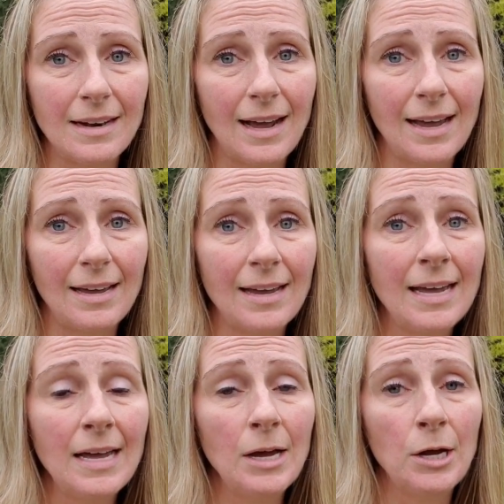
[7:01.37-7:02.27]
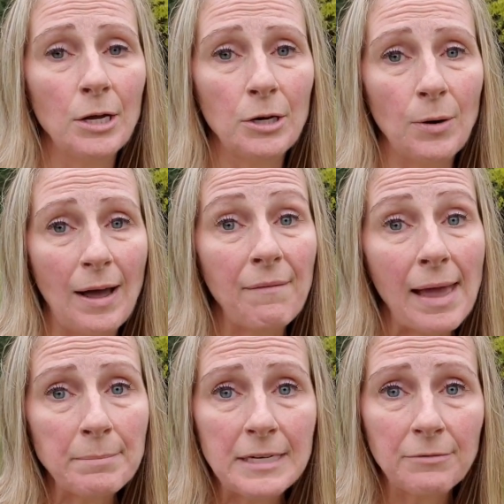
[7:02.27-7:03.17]
I, you know, have
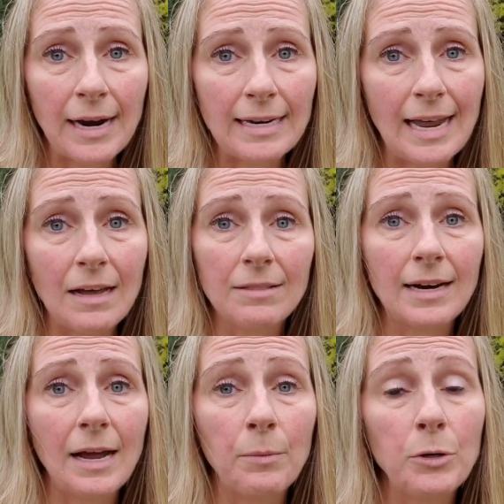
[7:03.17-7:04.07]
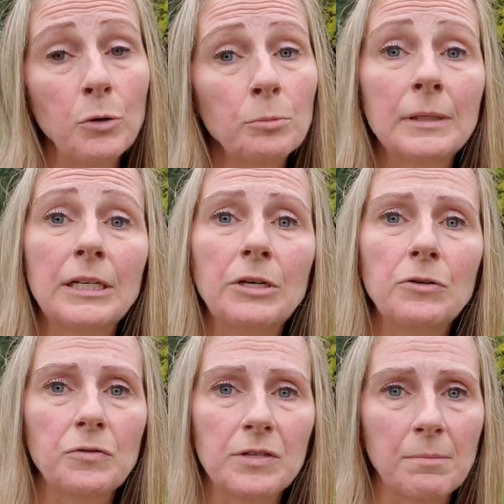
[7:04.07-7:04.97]
empty right now that I would normally use
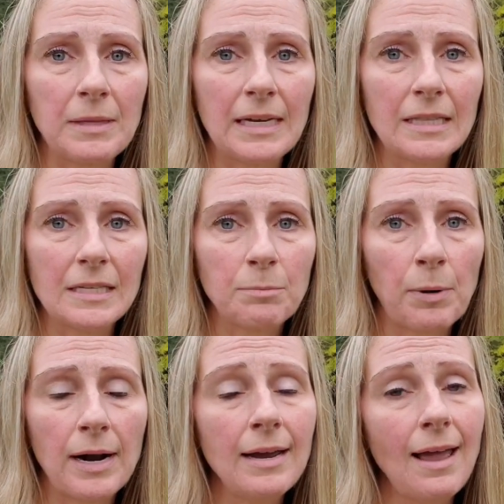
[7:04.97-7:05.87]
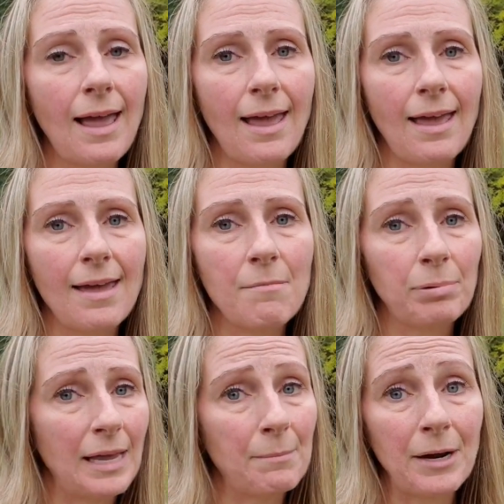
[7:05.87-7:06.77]
for something in the spring and
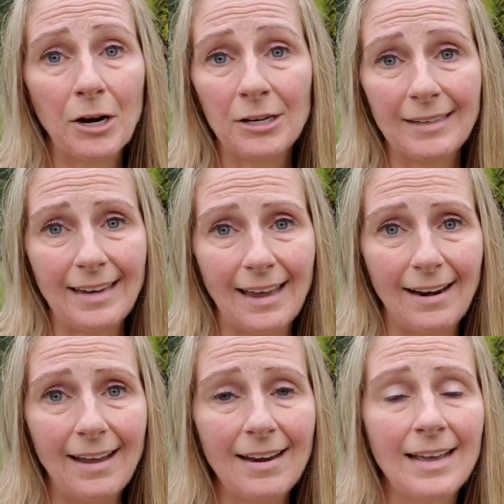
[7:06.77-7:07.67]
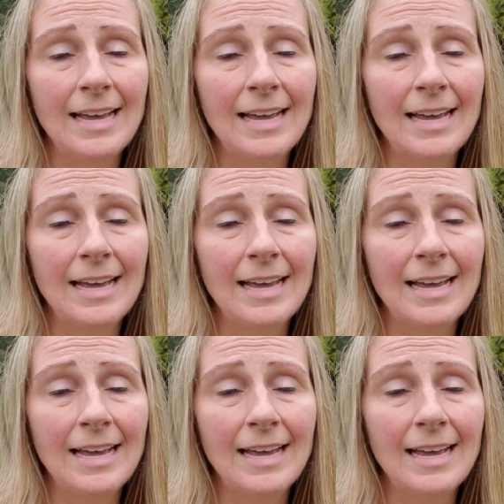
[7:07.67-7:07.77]
plant my garlic in it.